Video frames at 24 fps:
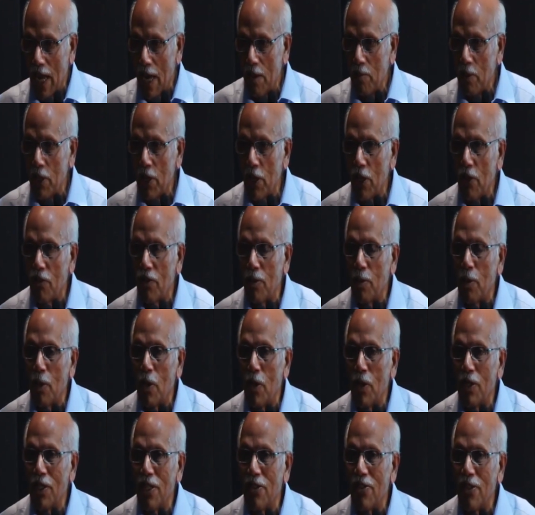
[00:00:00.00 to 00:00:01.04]
I am derived from the
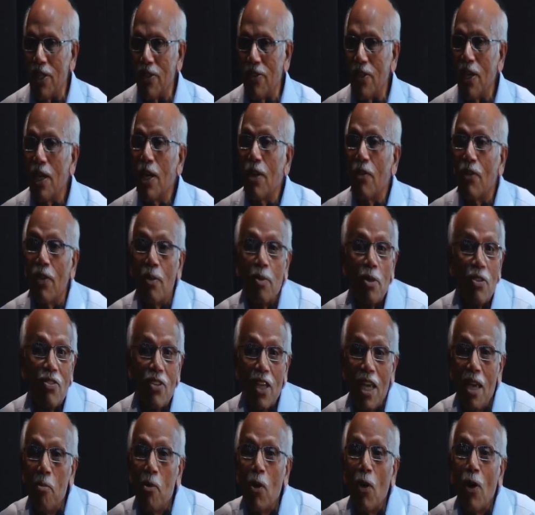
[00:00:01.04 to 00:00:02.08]
consciousness, from the
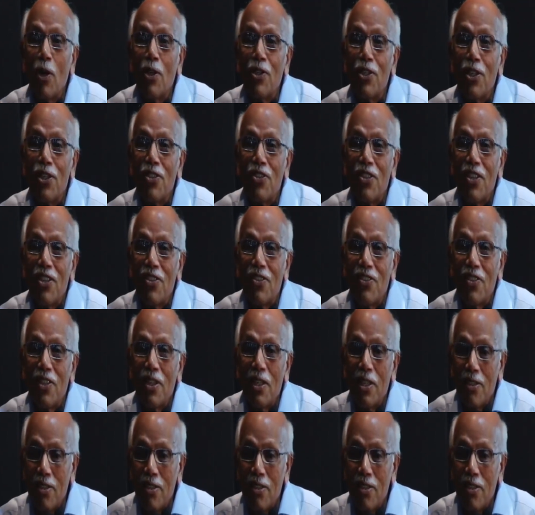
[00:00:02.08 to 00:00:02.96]
same consciousness.